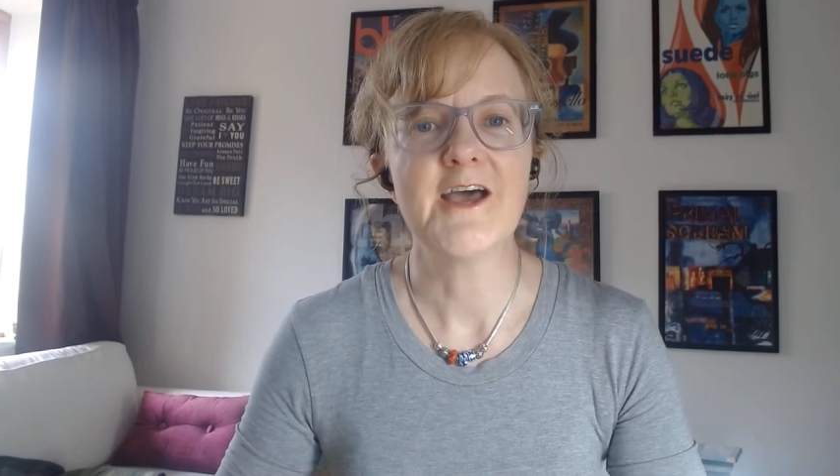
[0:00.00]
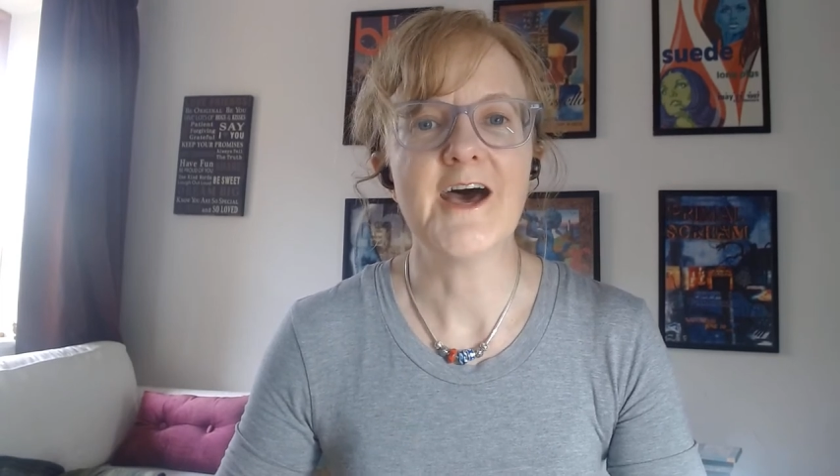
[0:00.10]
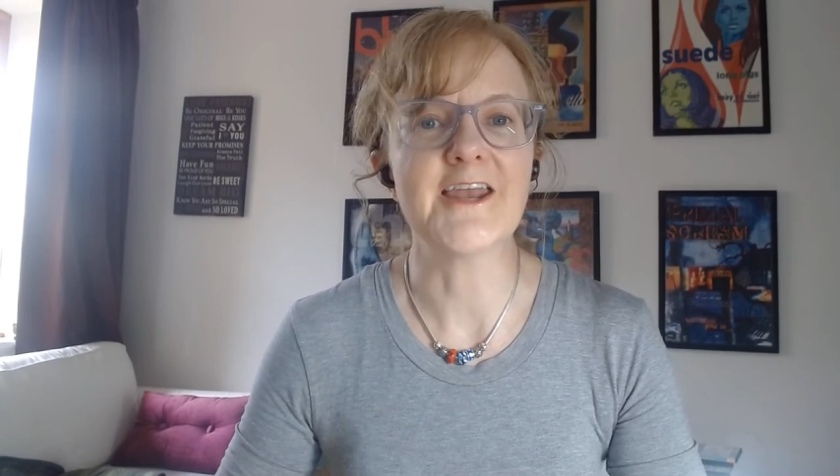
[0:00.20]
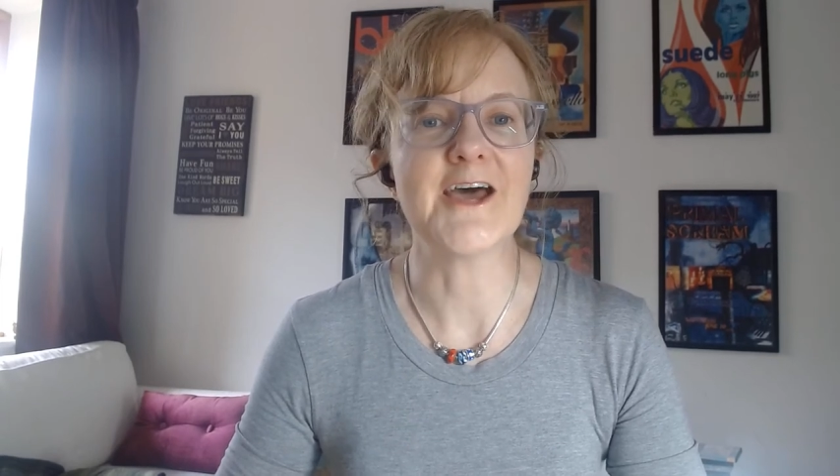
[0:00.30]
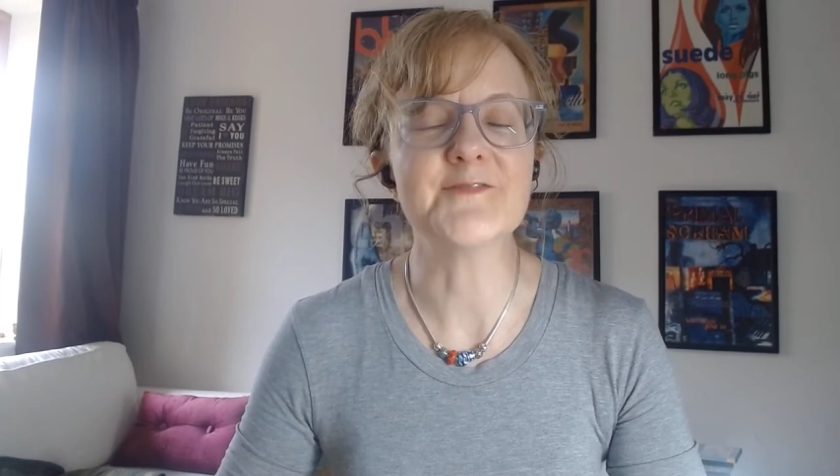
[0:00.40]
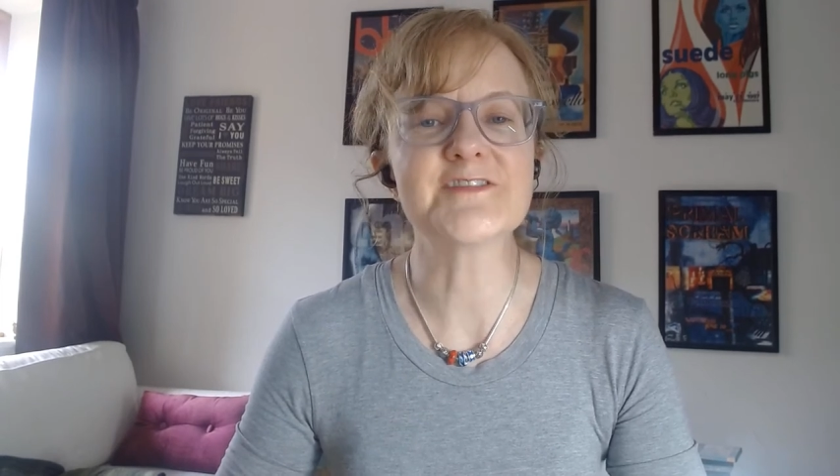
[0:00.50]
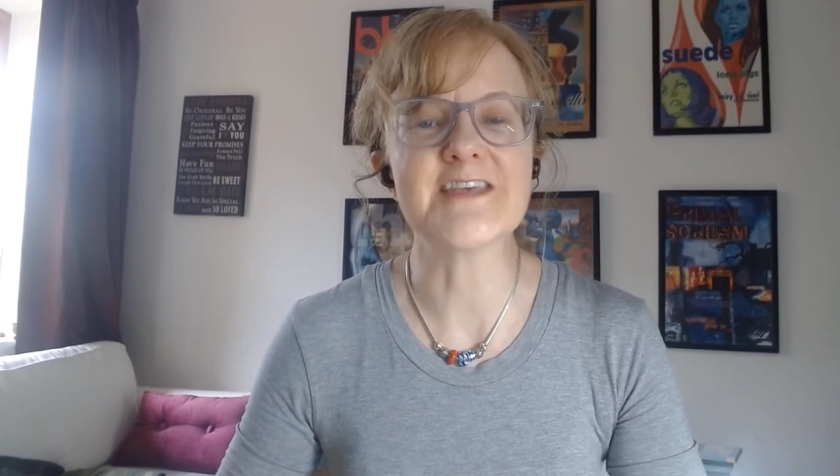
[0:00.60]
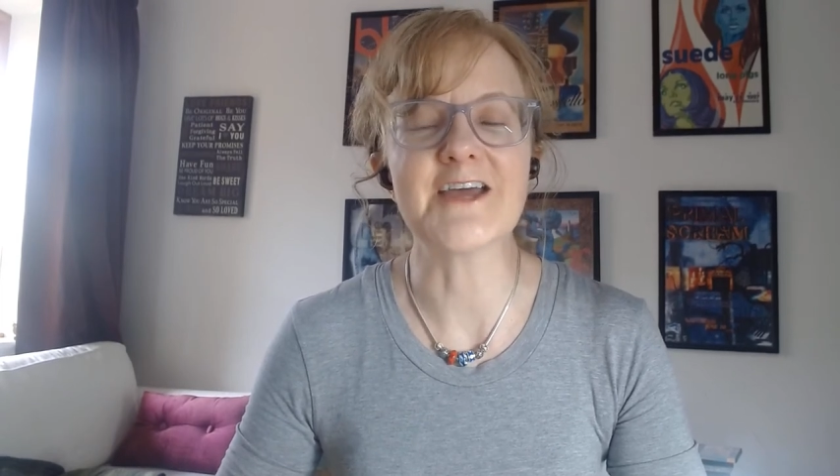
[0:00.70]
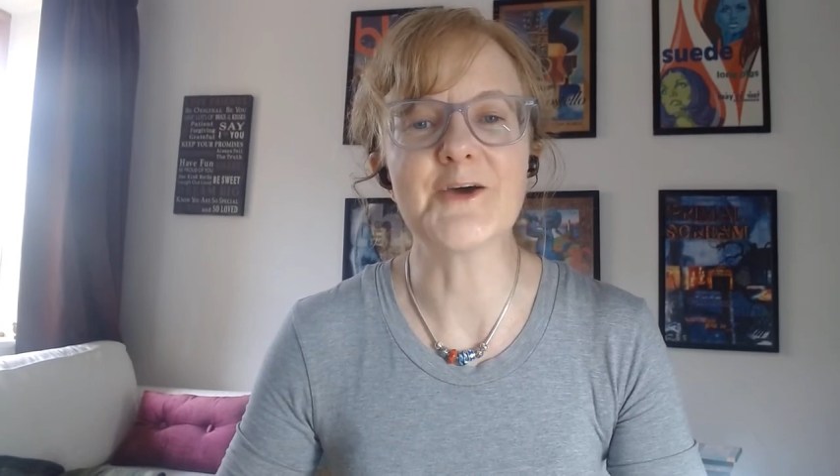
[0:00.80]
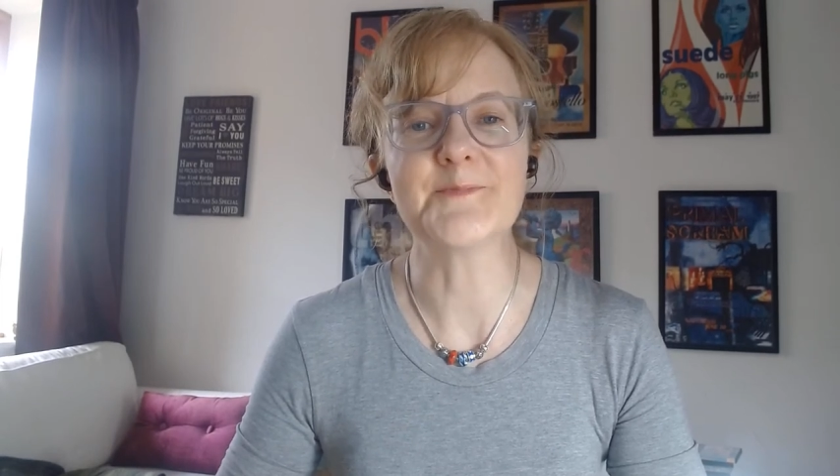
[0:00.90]
and I've
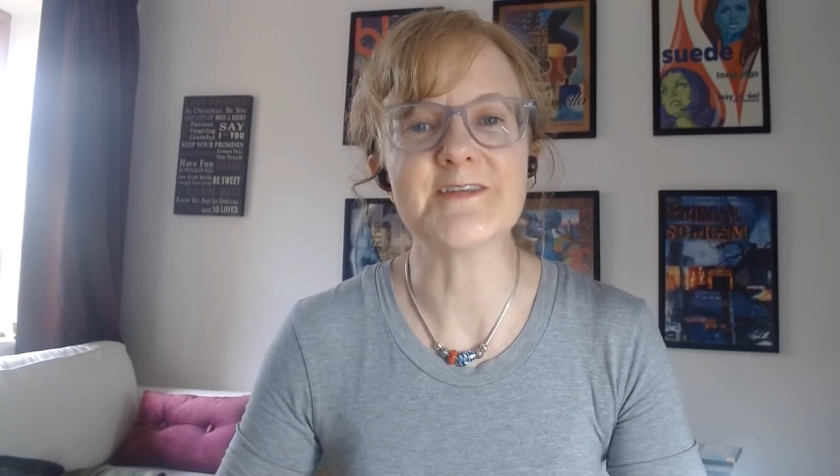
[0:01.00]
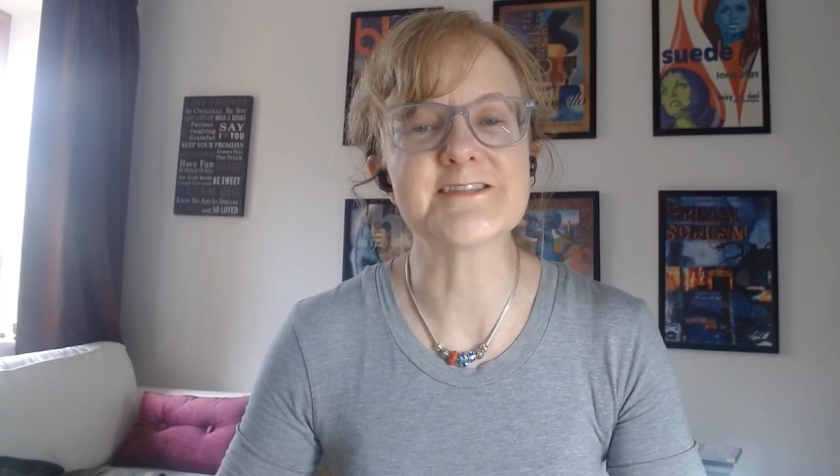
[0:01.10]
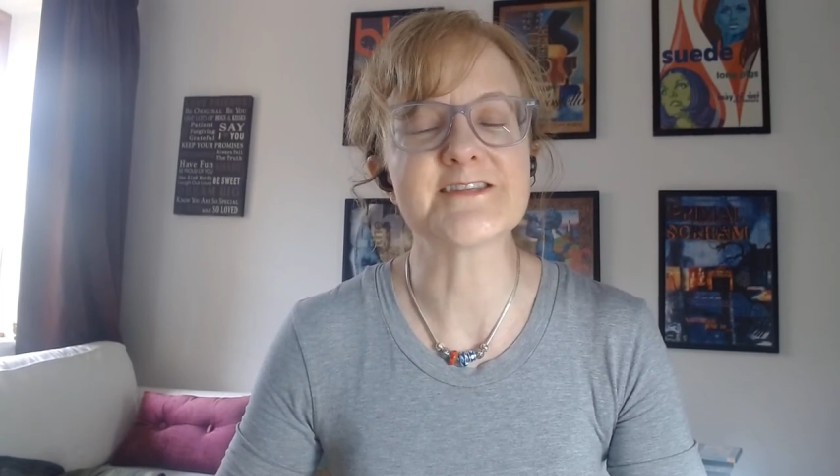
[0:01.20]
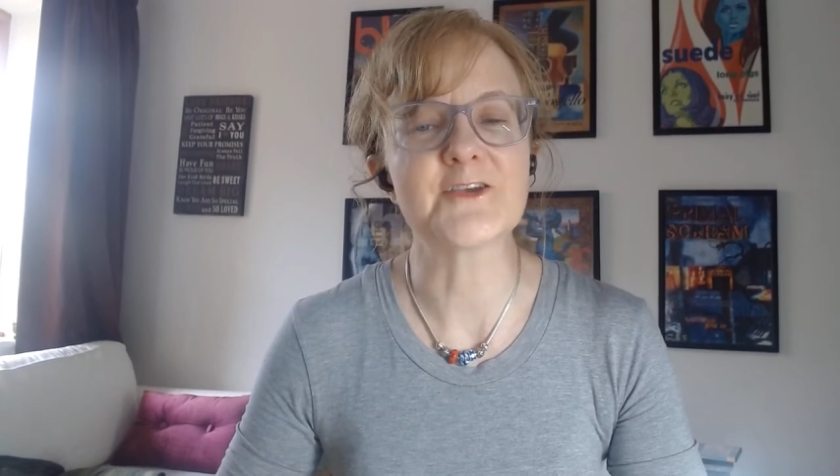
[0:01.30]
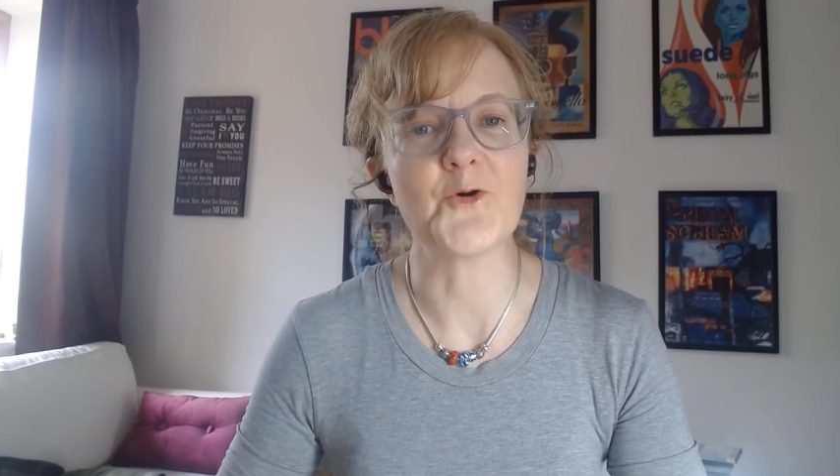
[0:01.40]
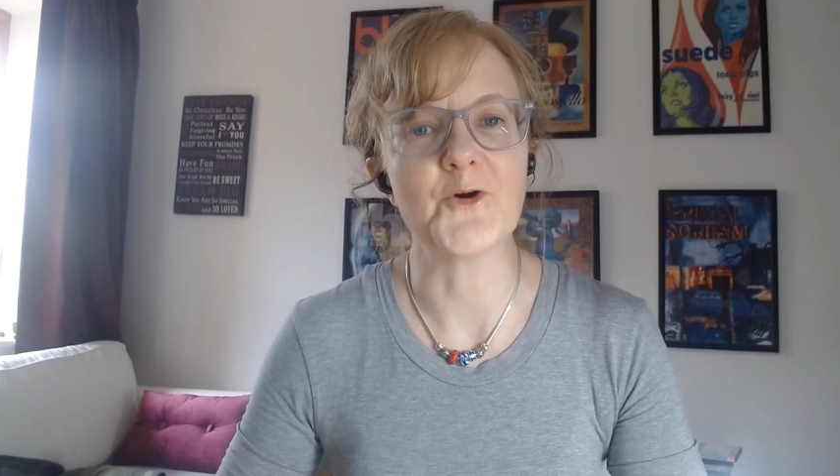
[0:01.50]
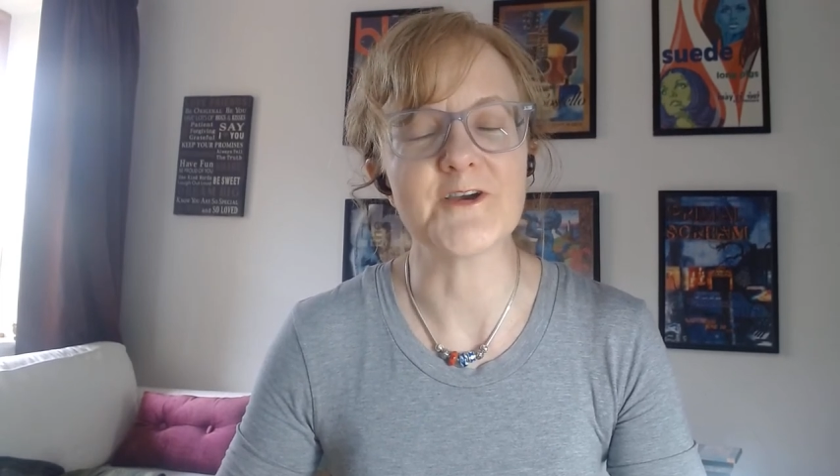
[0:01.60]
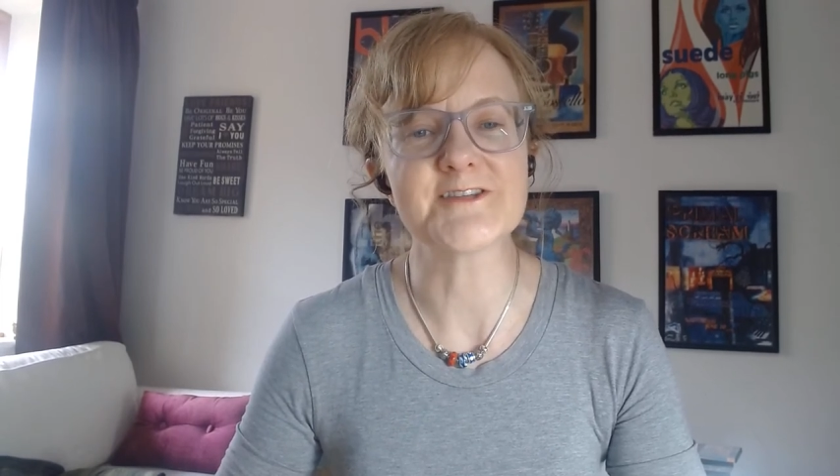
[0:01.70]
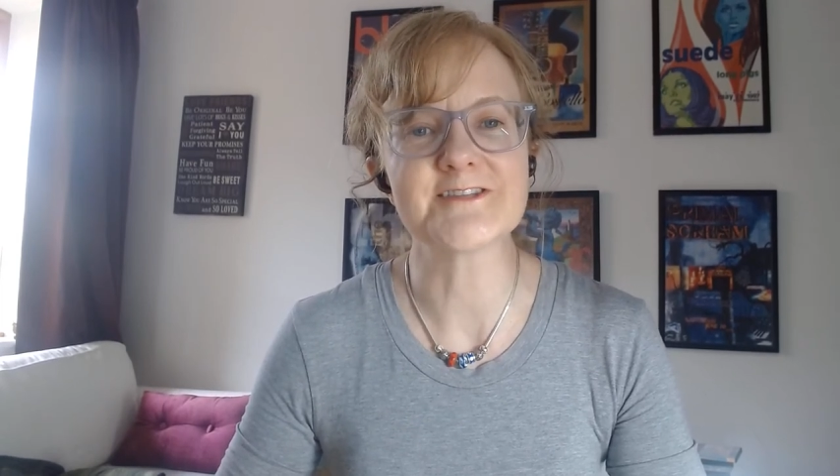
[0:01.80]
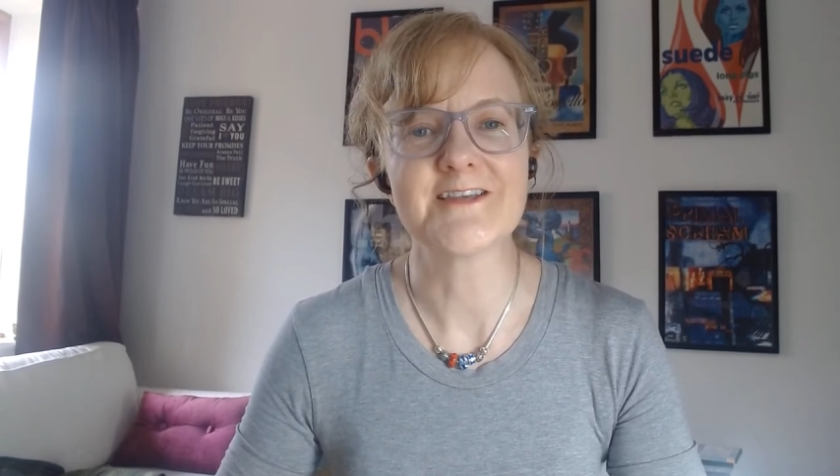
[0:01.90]
set up this
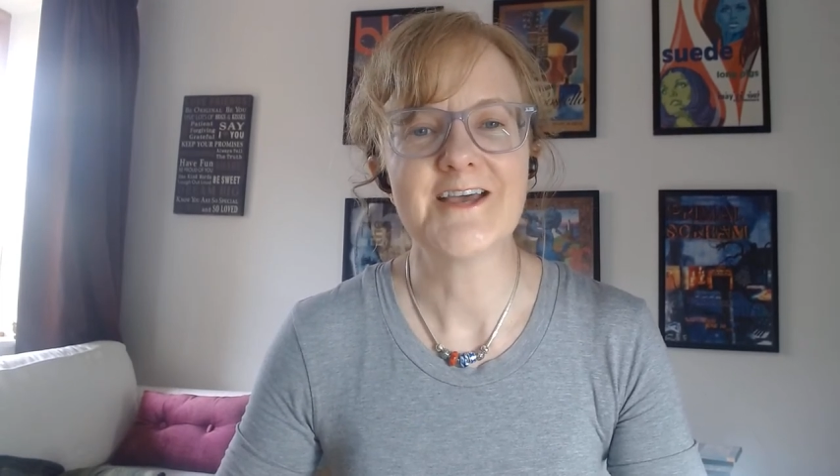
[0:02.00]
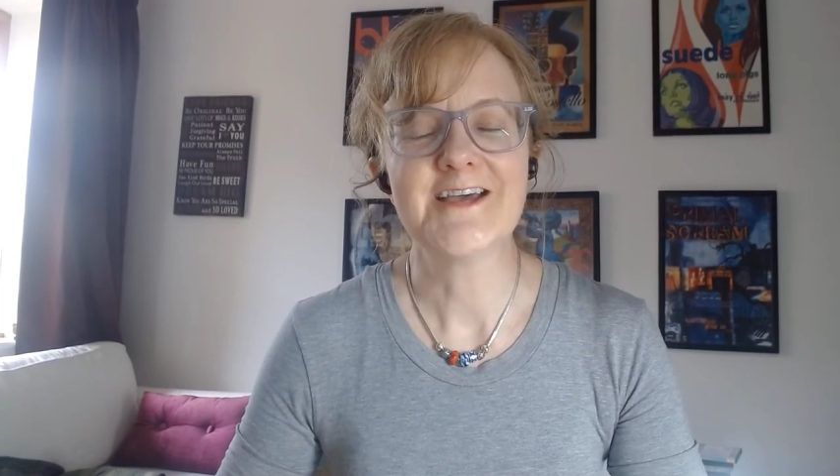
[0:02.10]
course